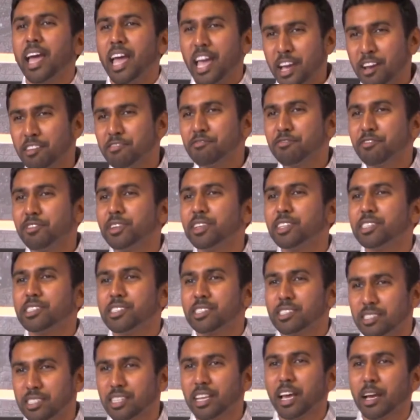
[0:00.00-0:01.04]
every
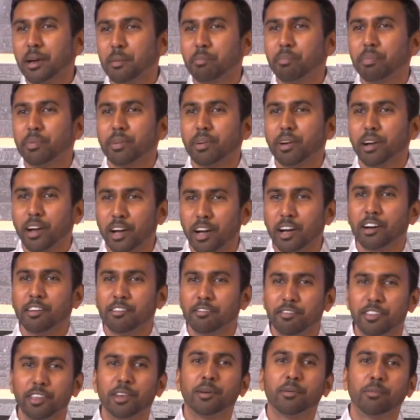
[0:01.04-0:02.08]
step
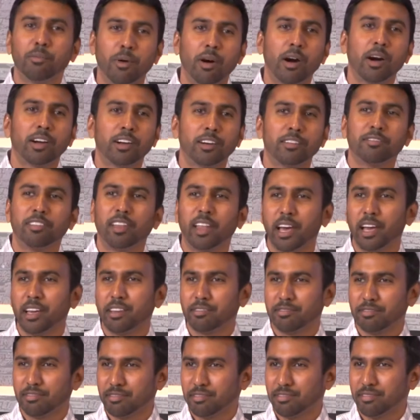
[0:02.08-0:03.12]
of their walk of
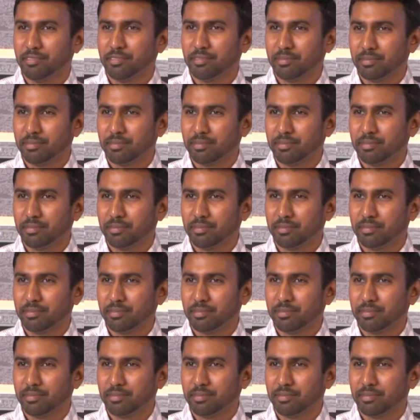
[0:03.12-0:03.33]
life.